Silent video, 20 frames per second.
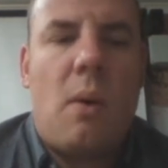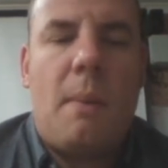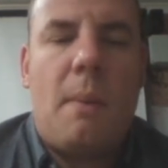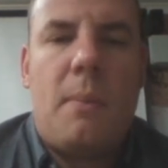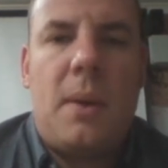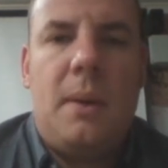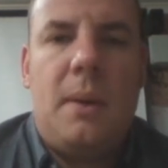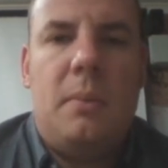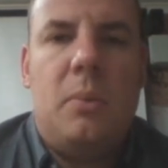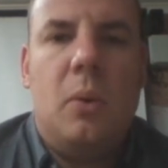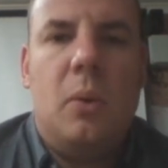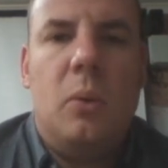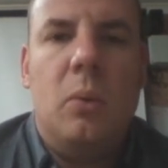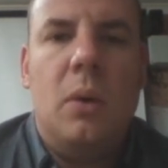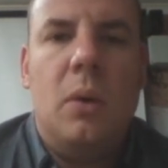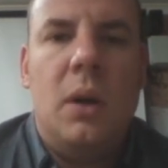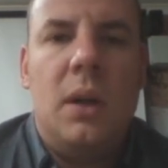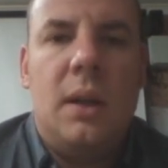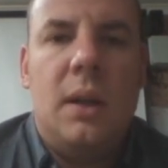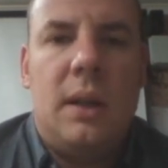people
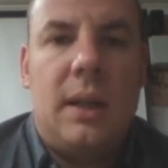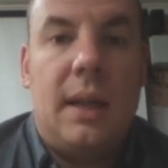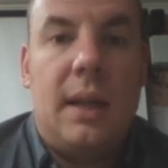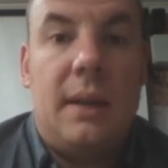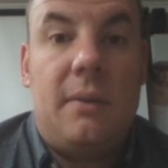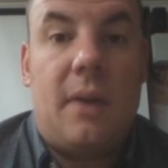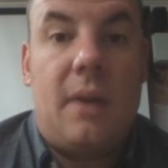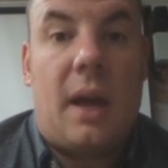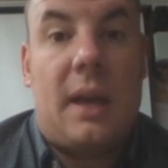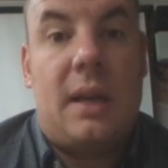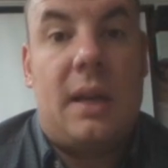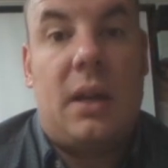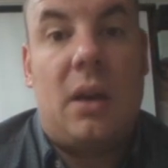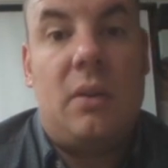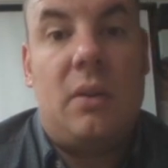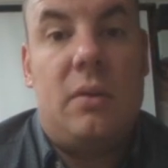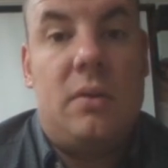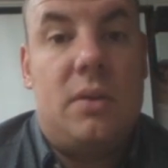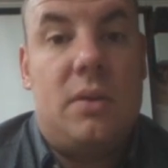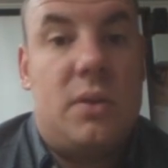leave and
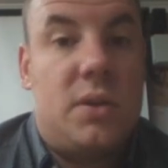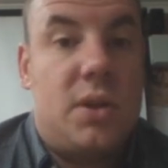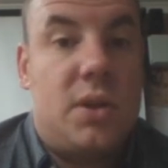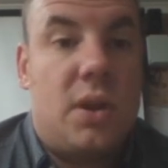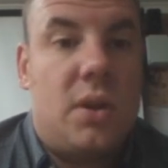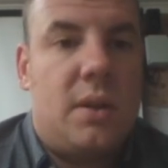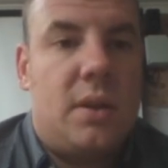go to certain